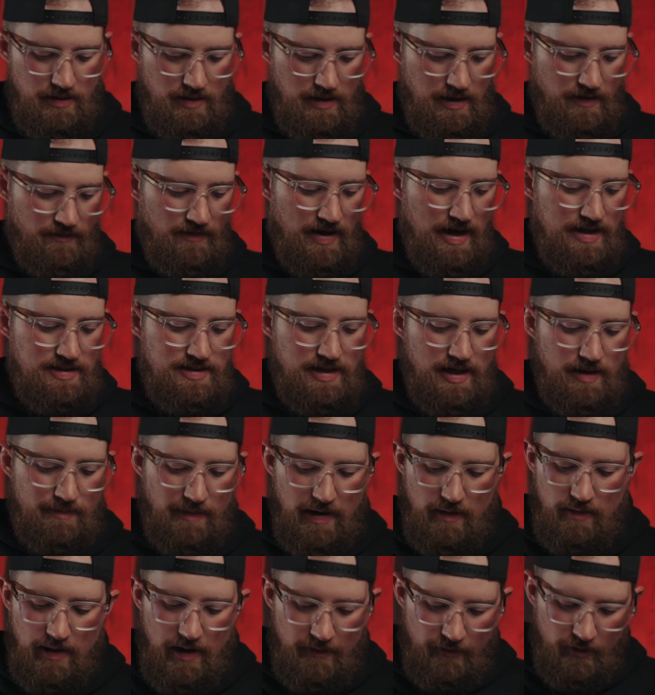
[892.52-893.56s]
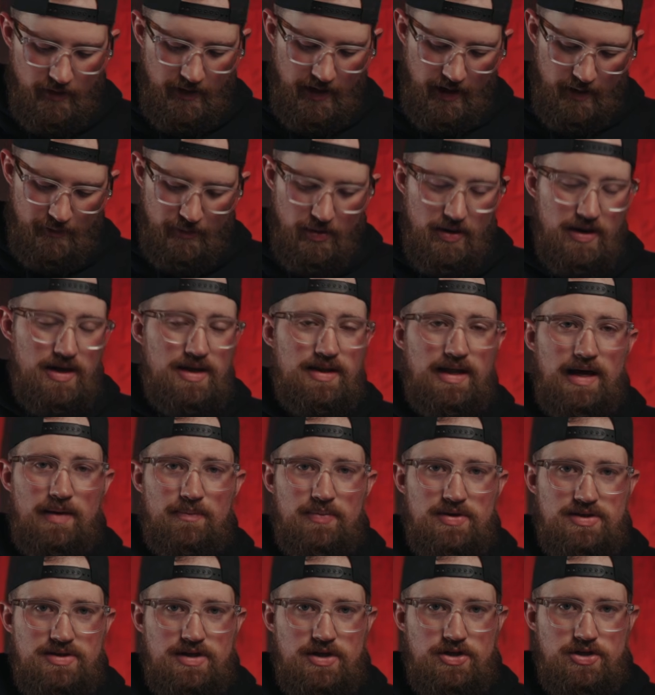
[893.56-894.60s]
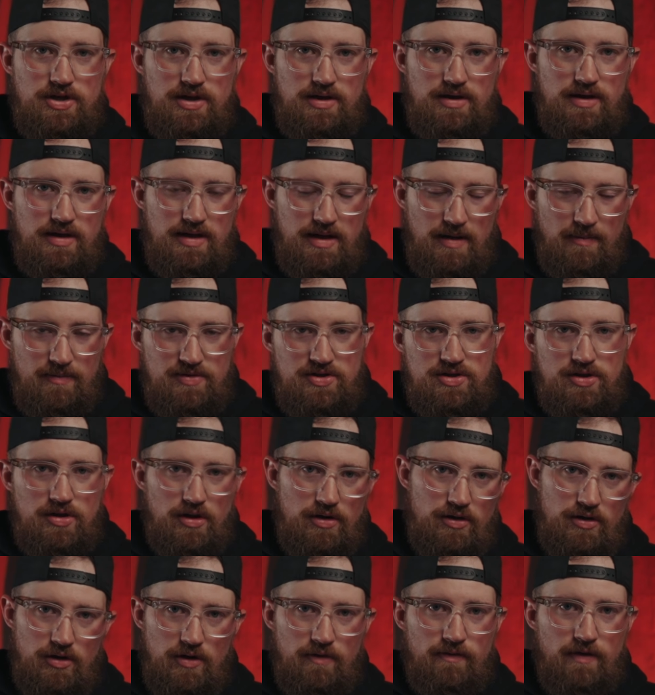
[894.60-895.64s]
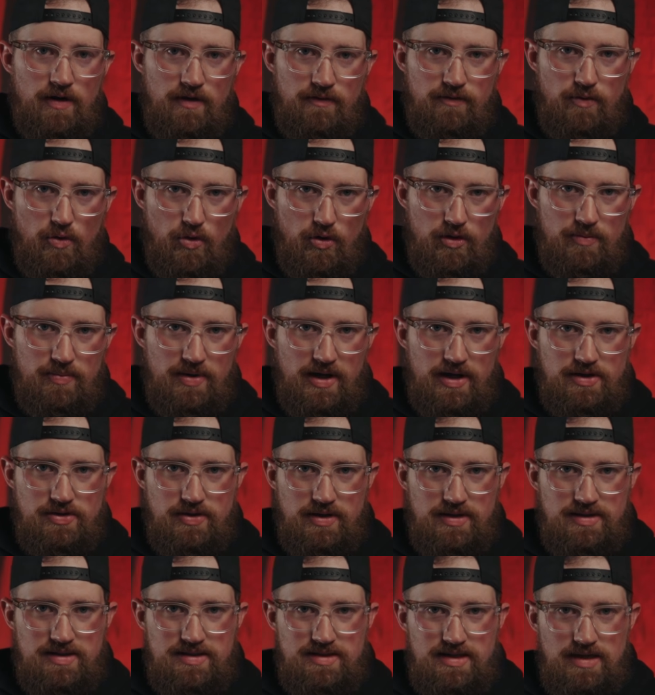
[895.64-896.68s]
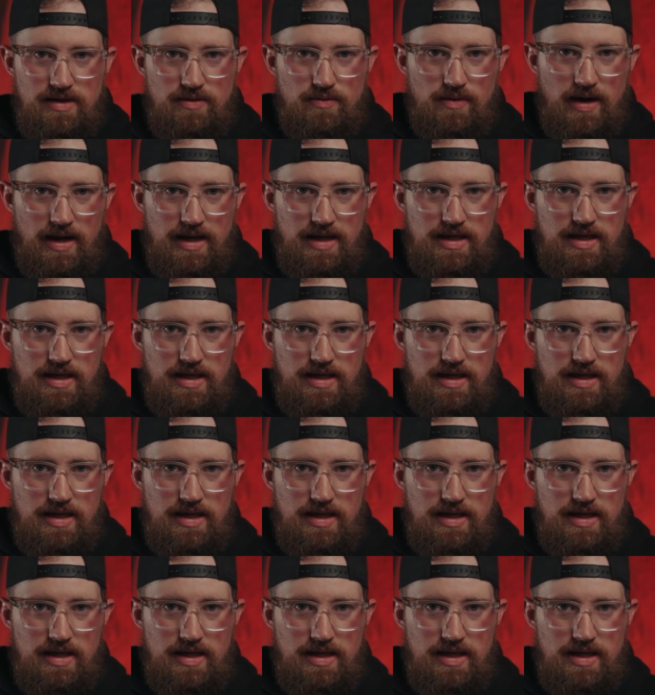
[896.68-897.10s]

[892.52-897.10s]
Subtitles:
if I take my rifle and kind of put it in that position, and I'm still a little far forward because you can see right